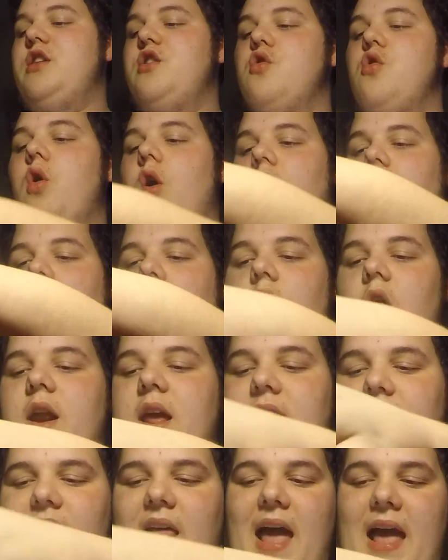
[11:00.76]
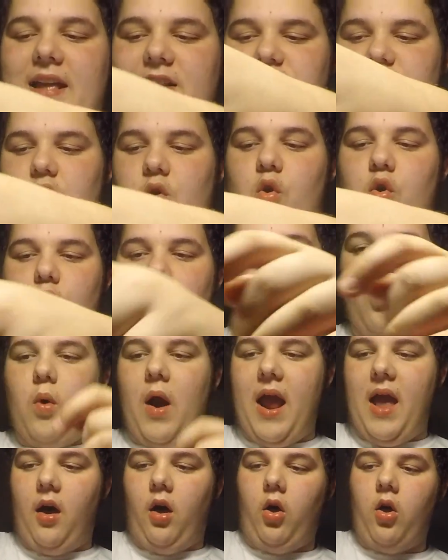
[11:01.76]
you are on a ledge or a
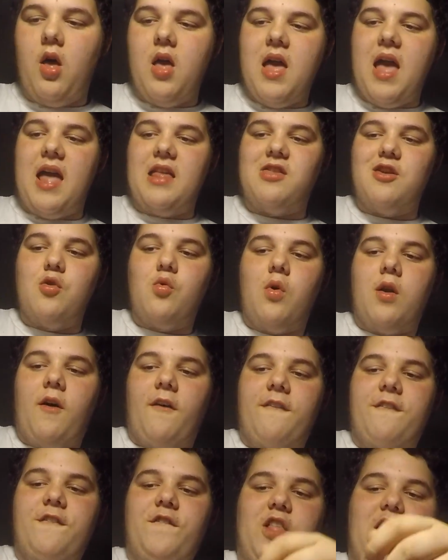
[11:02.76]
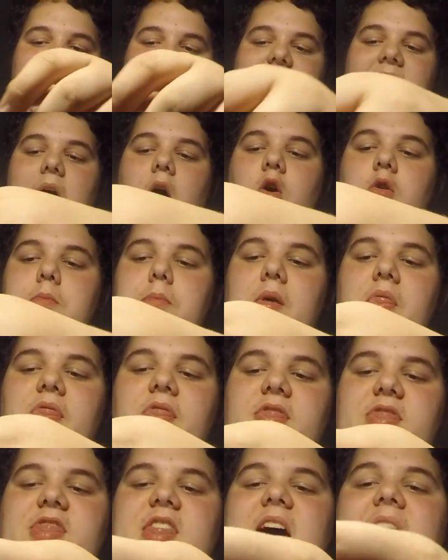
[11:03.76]
rail and you want to flick out,
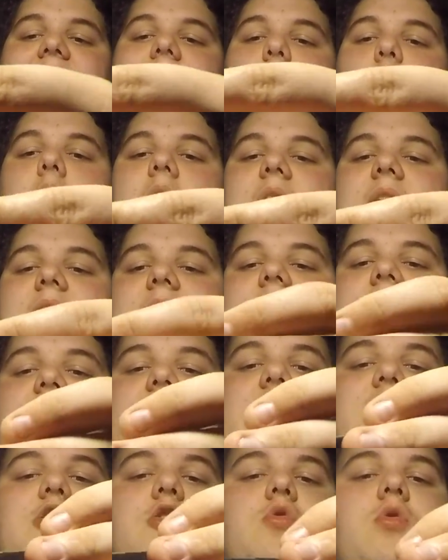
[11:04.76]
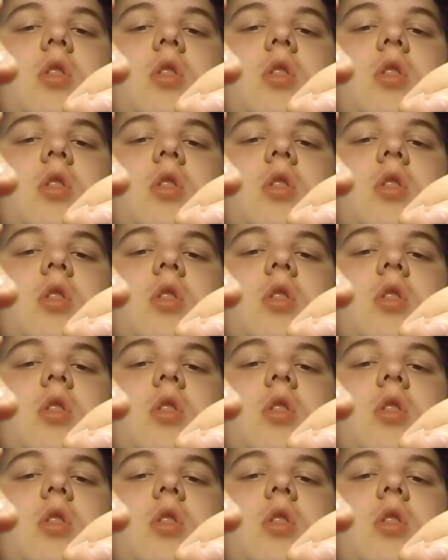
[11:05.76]
but that way, and do